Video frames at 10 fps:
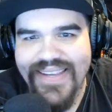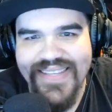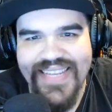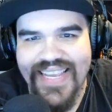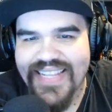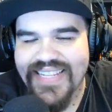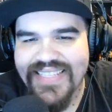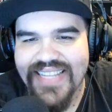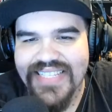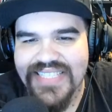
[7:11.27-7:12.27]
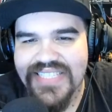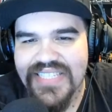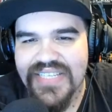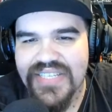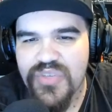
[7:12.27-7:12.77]
Yeah, that's
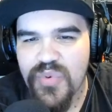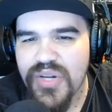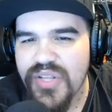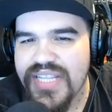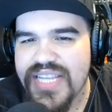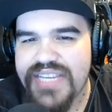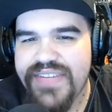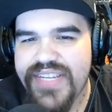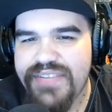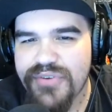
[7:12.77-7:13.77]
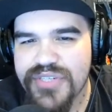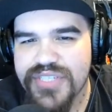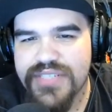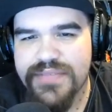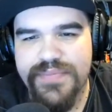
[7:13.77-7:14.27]
the. So we're going to look at the DVD
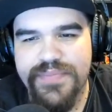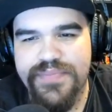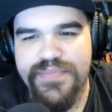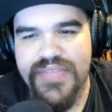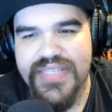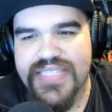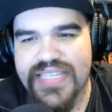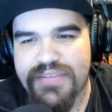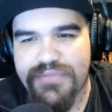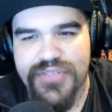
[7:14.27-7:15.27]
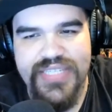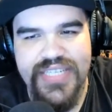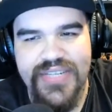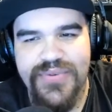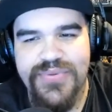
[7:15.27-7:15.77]
first because it's like the first
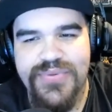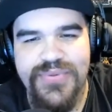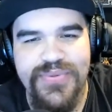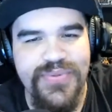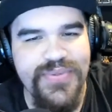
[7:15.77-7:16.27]
thing. Ooh.